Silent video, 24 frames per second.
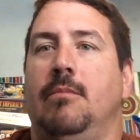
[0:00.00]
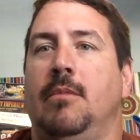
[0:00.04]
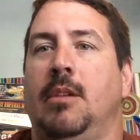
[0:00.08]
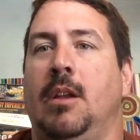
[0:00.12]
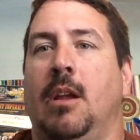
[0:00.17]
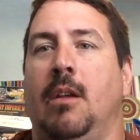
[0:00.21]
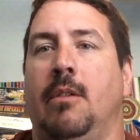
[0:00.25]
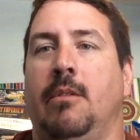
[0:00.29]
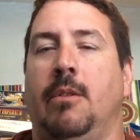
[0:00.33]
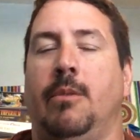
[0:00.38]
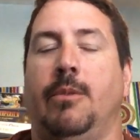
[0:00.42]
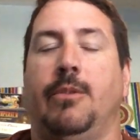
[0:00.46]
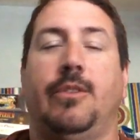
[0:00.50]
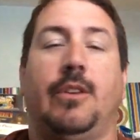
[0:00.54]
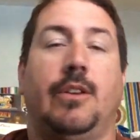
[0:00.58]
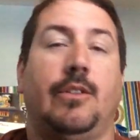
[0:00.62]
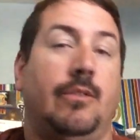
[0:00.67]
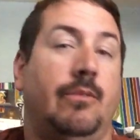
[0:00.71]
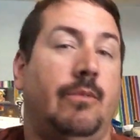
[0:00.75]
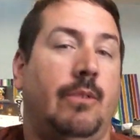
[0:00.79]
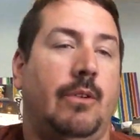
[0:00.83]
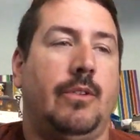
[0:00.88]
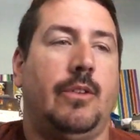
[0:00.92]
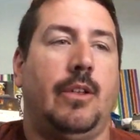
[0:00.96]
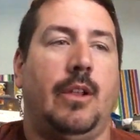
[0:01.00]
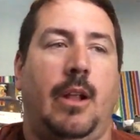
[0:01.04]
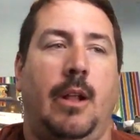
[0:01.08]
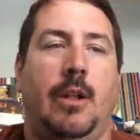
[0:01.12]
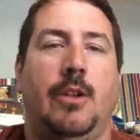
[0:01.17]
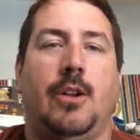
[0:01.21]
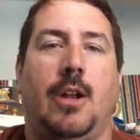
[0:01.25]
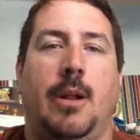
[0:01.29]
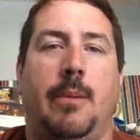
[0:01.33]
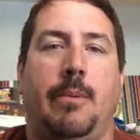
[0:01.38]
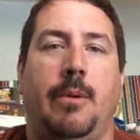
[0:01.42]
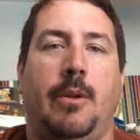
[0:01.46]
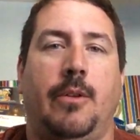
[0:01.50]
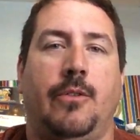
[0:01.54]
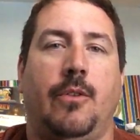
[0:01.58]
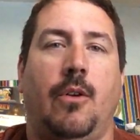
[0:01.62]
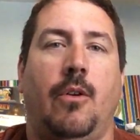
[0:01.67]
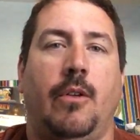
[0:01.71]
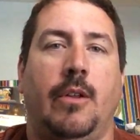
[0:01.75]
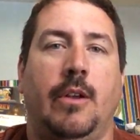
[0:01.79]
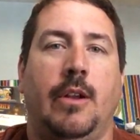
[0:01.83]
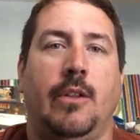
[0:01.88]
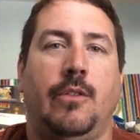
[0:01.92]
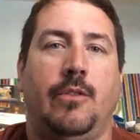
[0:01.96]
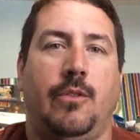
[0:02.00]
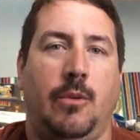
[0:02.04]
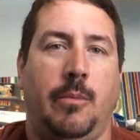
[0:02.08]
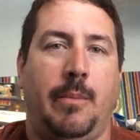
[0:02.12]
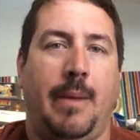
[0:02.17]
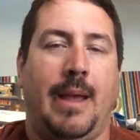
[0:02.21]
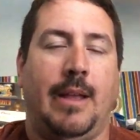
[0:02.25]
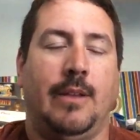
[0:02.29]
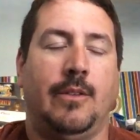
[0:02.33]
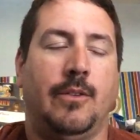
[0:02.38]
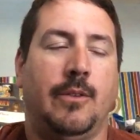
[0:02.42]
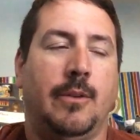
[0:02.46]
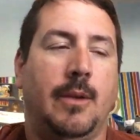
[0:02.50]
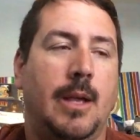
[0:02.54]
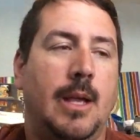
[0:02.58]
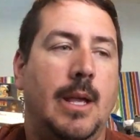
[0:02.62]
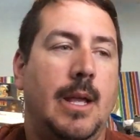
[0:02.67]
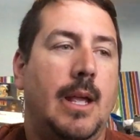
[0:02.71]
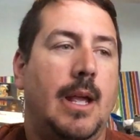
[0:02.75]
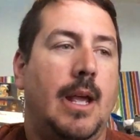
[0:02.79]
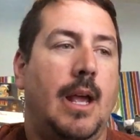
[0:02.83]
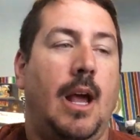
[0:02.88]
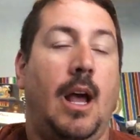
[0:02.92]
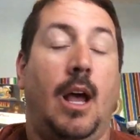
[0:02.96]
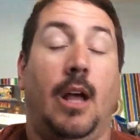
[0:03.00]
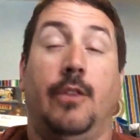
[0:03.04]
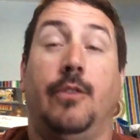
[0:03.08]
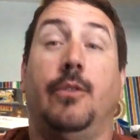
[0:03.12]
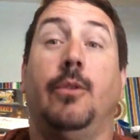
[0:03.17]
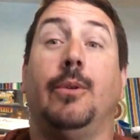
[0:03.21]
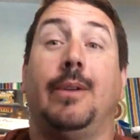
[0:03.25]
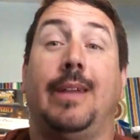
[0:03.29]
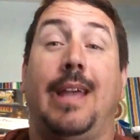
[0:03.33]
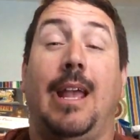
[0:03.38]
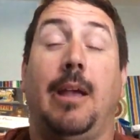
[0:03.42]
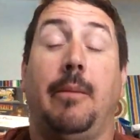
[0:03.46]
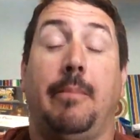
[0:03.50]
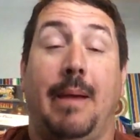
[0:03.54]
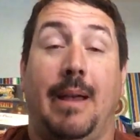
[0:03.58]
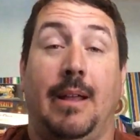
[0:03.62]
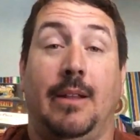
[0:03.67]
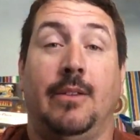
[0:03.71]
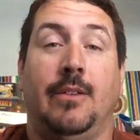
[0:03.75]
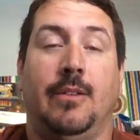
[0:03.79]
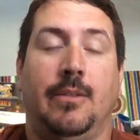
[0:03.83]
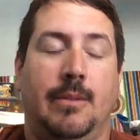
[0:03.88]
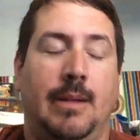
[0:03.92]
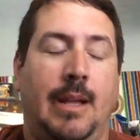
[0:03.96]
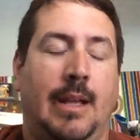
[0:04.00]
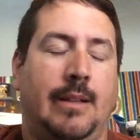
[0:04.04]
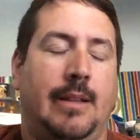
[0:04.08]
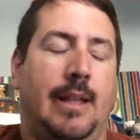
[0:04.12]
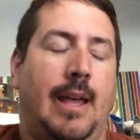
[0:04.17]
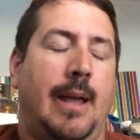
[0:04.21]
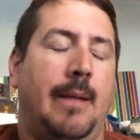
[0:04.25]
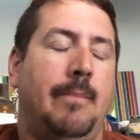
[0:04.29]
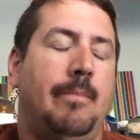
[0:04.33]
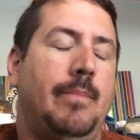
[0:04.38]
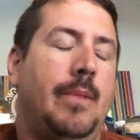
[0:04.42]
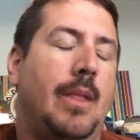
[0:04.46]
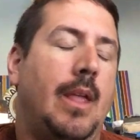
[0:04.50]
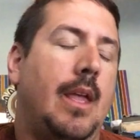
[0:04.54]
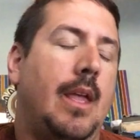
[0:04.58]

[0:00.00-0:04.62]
there were 6 of us, and they tried to put us all into 2 beds, 2 king beds at that.